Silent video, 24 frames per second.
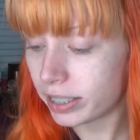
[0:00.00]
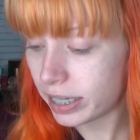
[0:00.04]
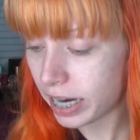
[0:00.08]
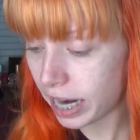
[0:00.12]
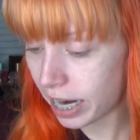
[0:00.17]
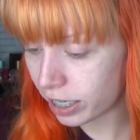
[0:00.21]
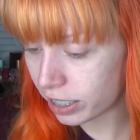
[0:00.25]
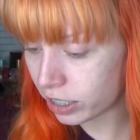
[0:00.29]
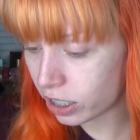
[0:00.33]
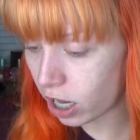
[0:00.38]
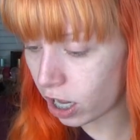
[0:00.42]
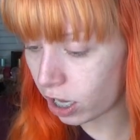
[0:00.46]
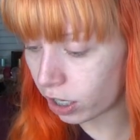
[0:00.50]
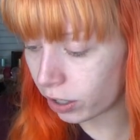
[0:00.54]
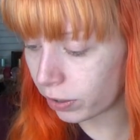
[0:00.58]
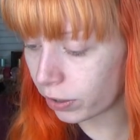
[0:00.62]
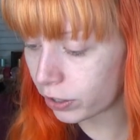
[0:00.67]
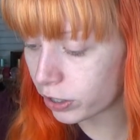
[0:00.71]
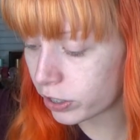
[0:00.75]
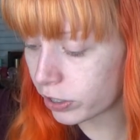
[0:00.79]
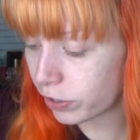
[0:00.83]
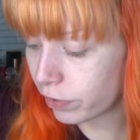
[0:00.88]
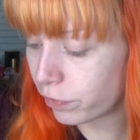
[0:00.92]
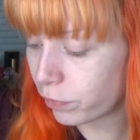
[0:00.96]

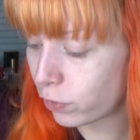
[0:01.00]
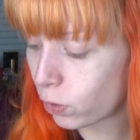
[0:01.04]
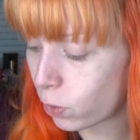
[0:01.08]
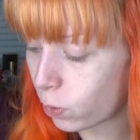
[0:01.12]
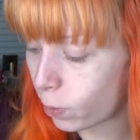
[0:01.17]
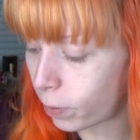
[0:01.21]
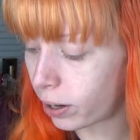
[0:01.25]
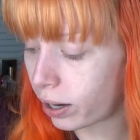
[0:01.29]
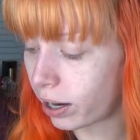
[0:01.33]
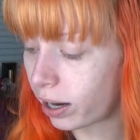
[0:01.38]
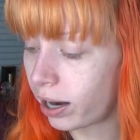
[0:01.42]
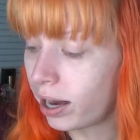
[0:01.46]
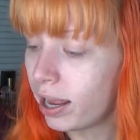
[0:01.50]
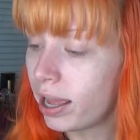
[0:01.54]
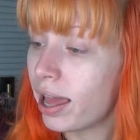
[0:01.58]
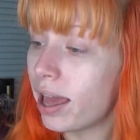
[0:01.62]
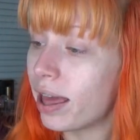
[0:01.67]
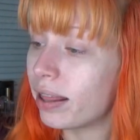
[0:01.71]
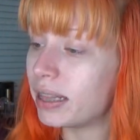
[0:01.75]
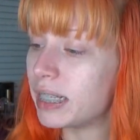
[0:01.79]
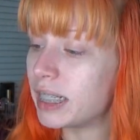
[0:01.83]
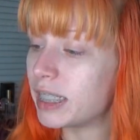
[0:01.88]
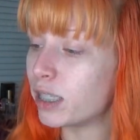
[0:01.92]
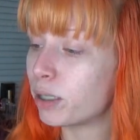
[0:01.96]
$10 for
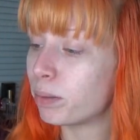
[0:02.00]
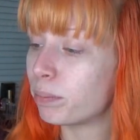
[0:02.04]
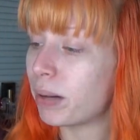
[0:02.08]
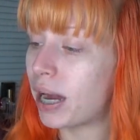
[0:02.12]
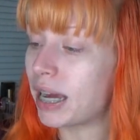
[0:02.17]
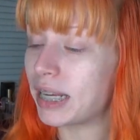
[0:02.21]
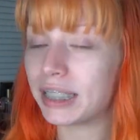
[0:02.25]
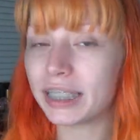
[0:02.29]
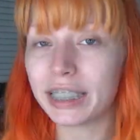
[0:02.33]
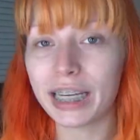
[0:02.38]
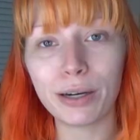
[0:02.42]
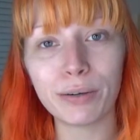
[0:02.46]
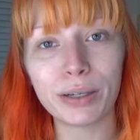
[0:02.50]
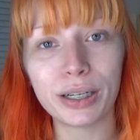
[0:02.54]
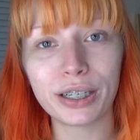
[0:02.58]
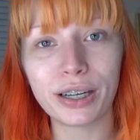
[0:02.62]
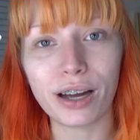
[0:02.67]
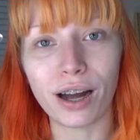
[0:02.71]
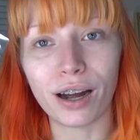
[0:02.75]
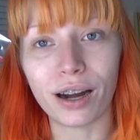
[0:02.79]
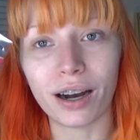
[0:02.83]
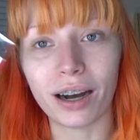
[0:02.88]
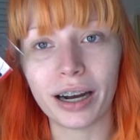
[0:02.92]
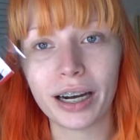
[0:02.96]
this mascara
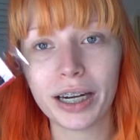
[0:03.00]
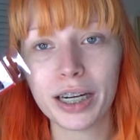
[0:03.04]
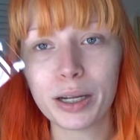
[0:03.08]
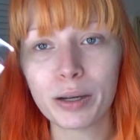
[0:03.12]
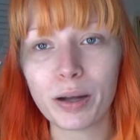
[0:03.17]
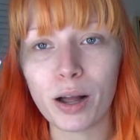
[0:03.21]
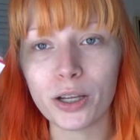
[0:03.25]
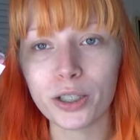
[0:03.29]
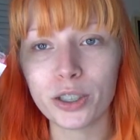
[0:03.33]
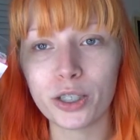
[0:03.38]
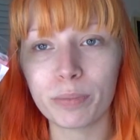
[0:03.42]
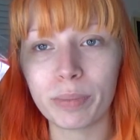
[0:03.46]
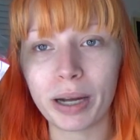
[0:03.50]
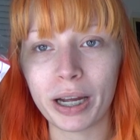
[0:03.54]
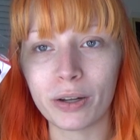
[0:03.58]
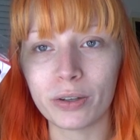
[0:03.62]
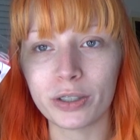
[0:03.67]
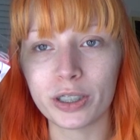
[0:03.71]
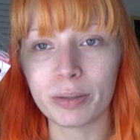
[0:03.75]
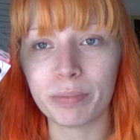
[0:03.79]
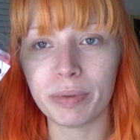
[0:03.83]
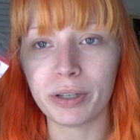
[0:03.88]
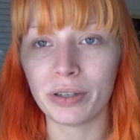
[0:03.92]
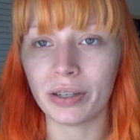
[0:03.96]
guard, also by
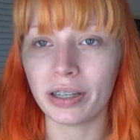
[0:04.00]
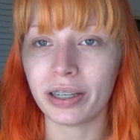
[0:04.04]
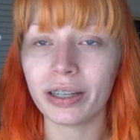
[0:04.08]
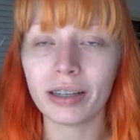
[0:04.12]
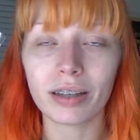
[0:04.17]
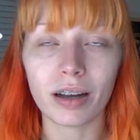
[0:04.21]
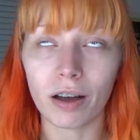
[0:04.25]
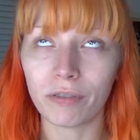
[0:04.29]
Ulta Beauty.